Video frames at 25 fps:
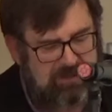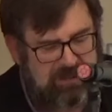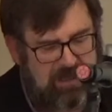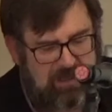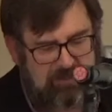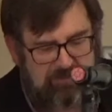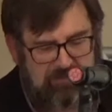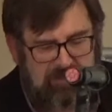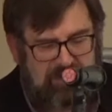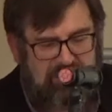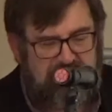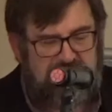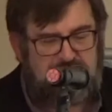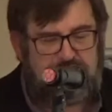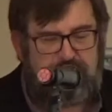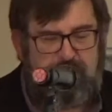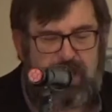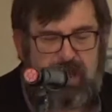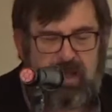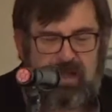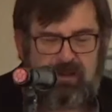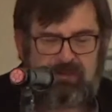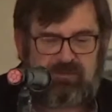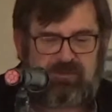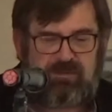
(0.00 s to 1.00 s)
Now, these
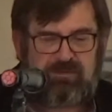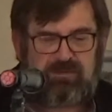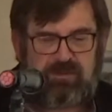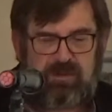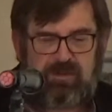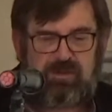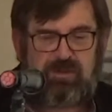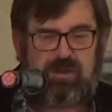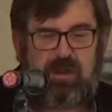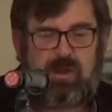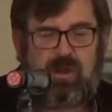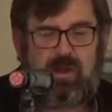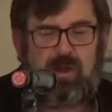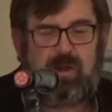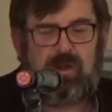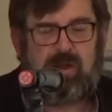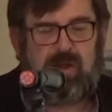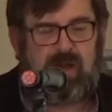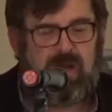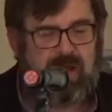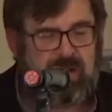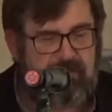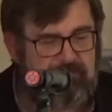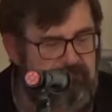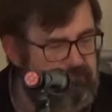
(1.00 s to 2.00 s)
parts of the
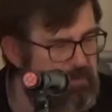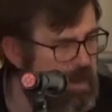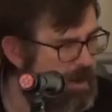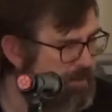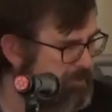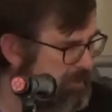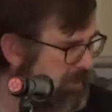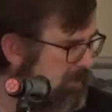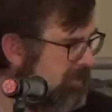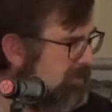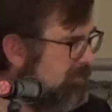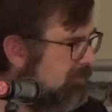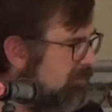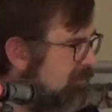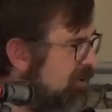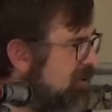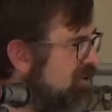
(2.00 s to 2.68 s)
law are moral,